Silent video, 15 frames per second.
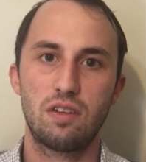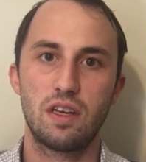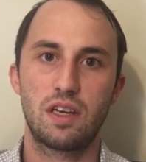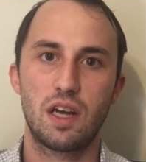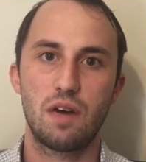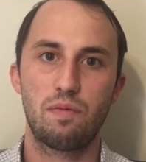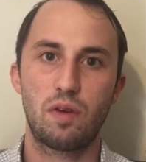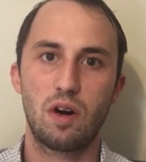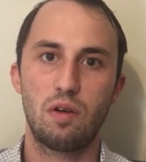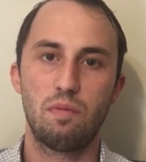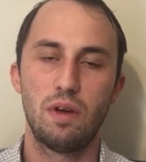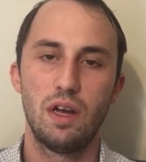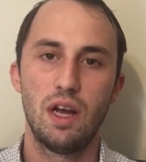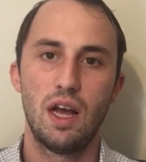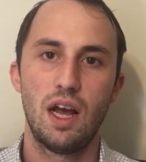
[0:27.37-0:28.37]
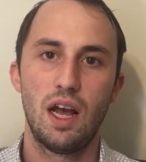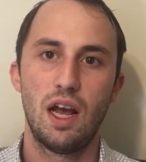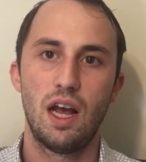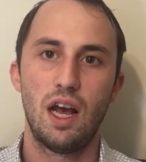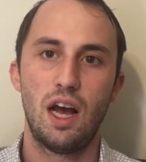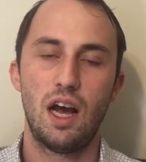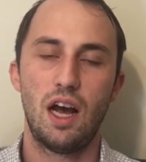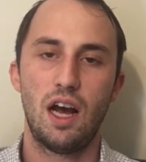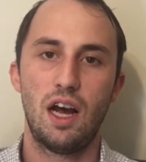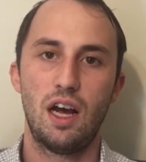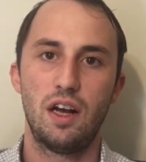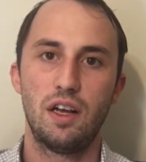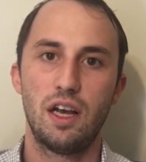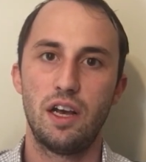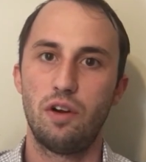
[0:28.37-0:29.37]
They come from
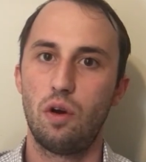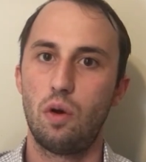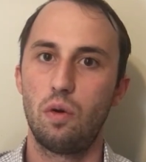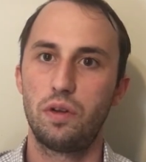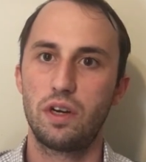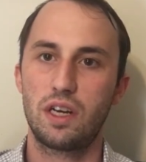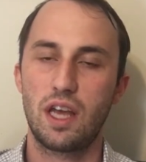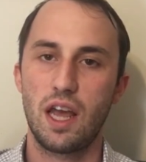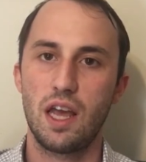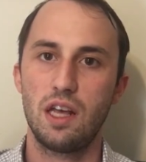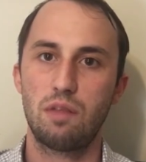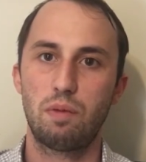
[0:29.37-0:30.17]
an older case,